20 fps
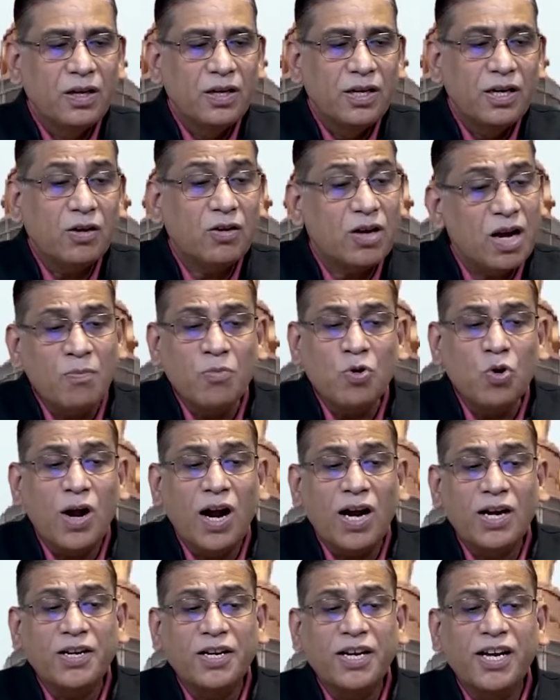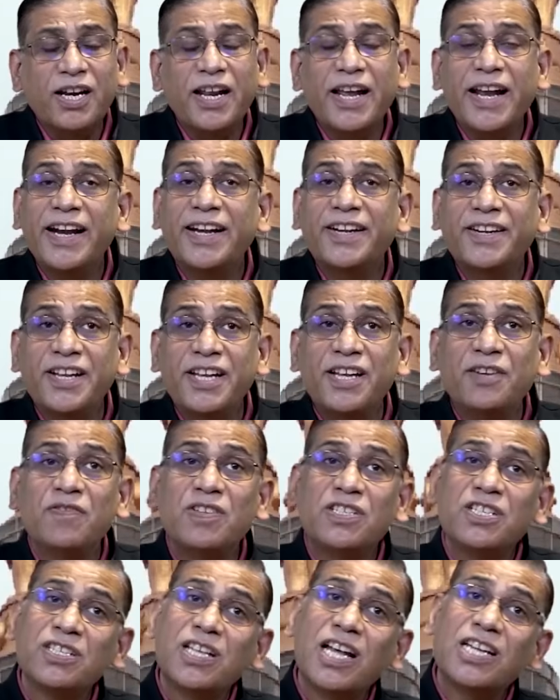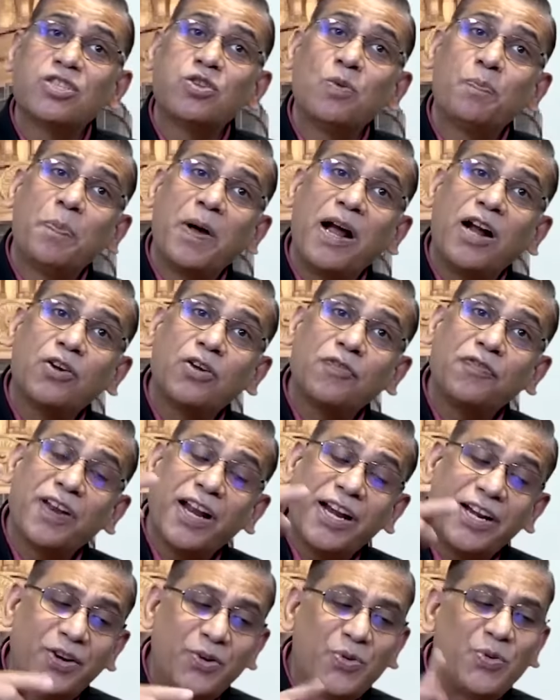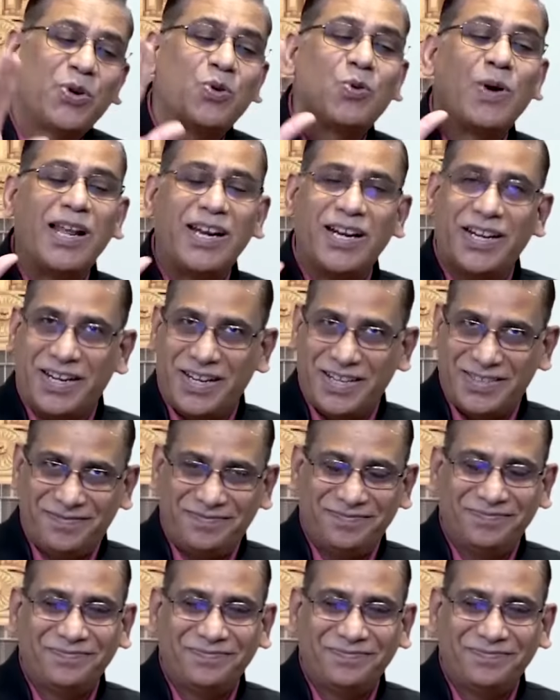Now come to Article 18, which is also part of right to equality.